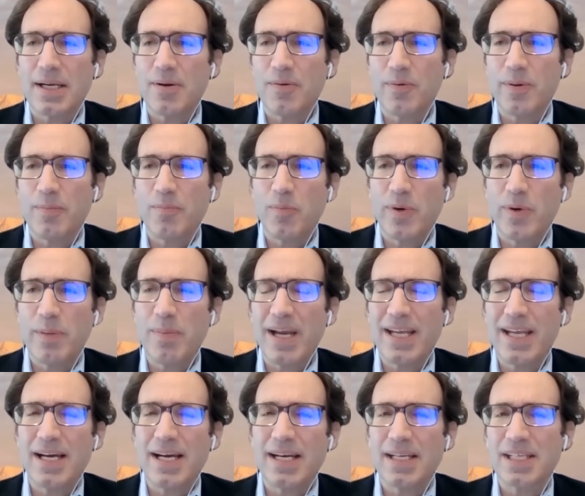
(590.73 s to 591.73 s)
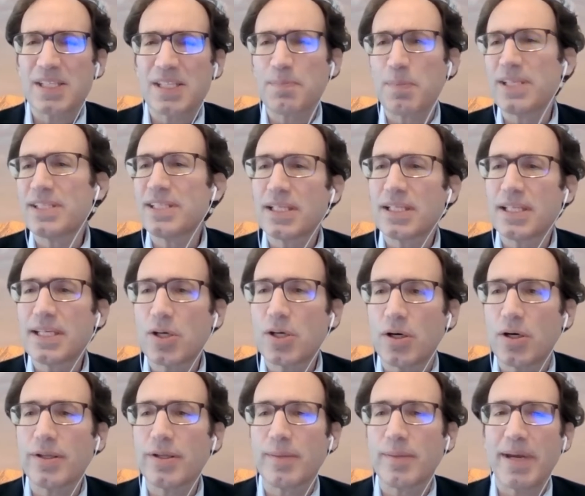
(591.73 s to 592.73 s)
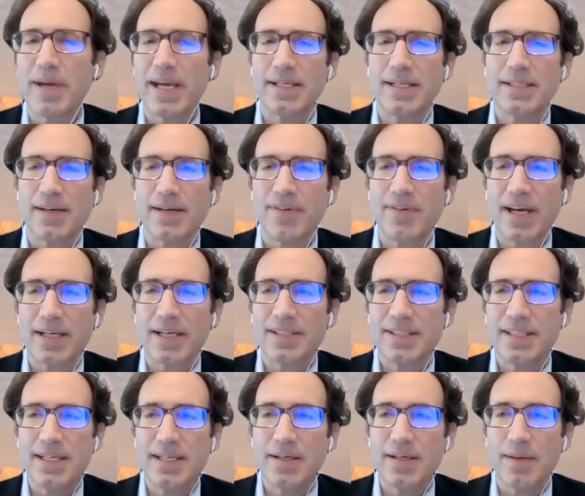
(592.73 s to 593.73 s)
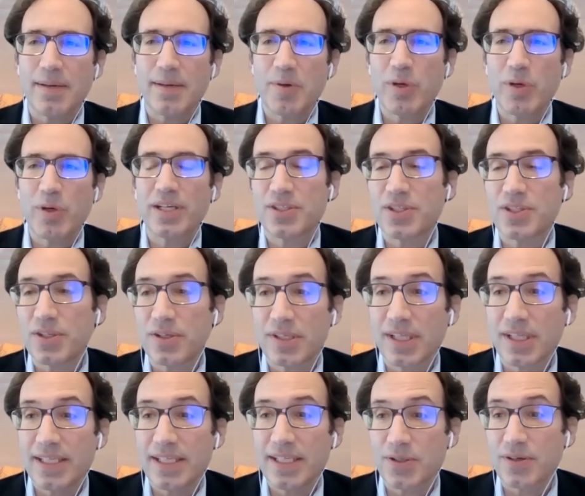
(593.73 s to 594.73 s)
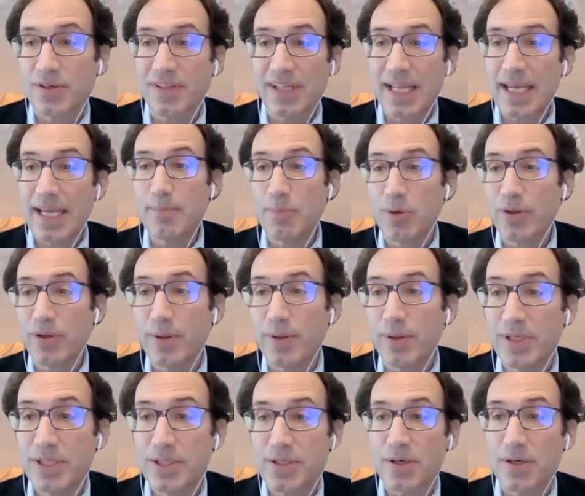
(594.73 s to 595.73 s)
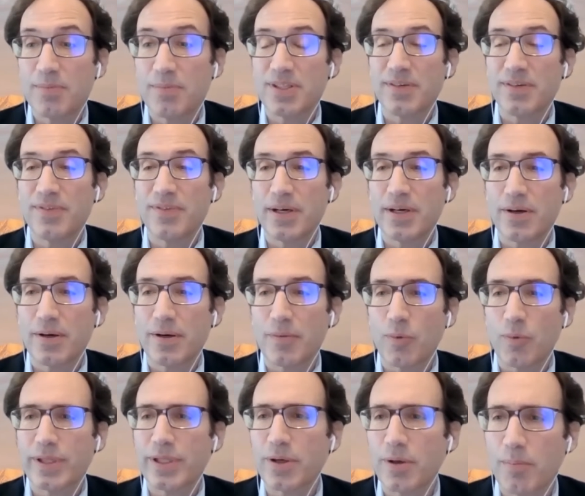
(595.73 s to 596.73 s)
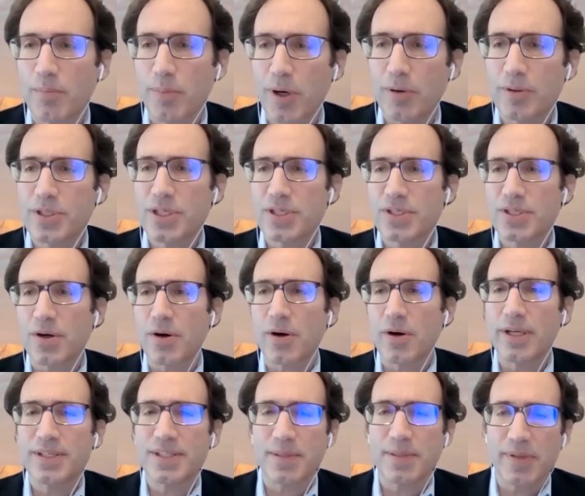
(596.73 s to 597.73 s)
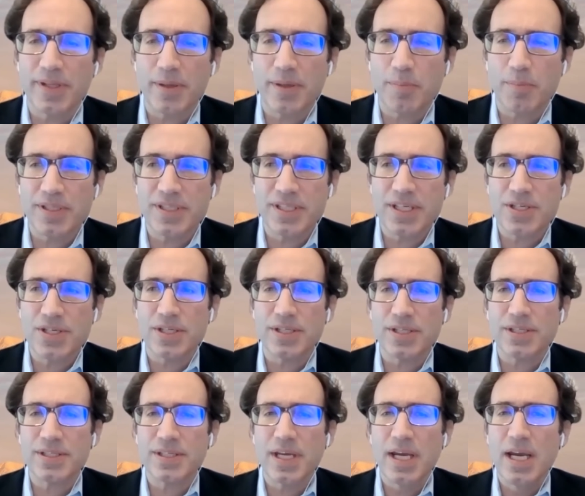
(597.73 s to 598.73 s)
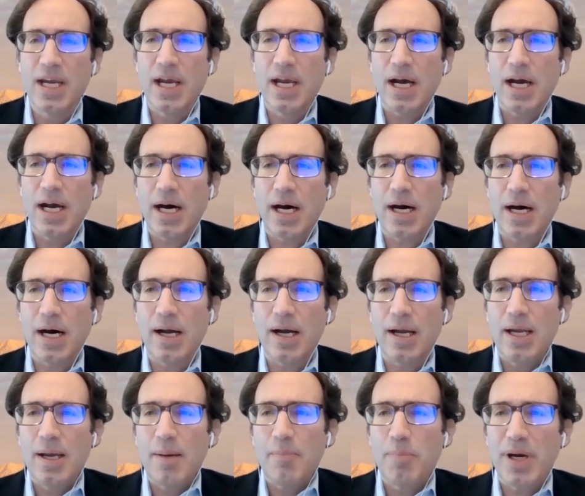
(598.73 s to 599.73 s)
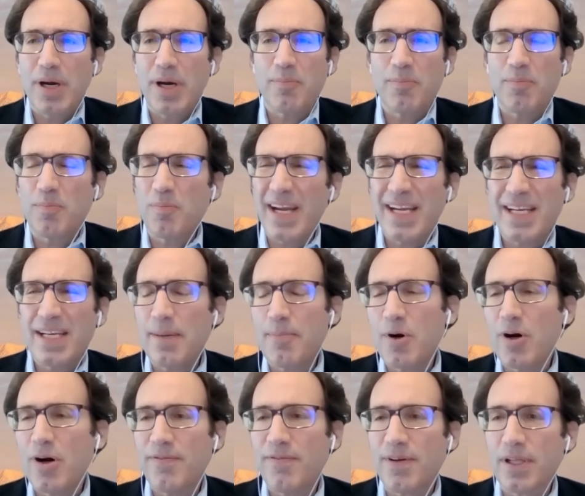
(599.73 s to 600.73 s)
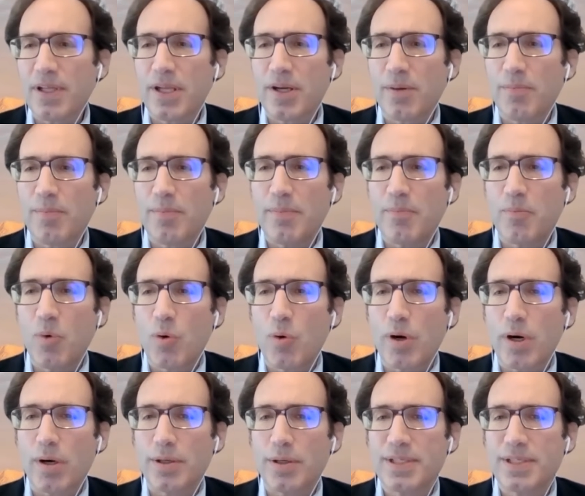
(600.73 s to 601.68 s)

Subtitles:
we might not explicitly call them anti-vaccine. I mean, we could certainly sort of label them in terms of what their approaches are and some of their positions. But might come off a little bit more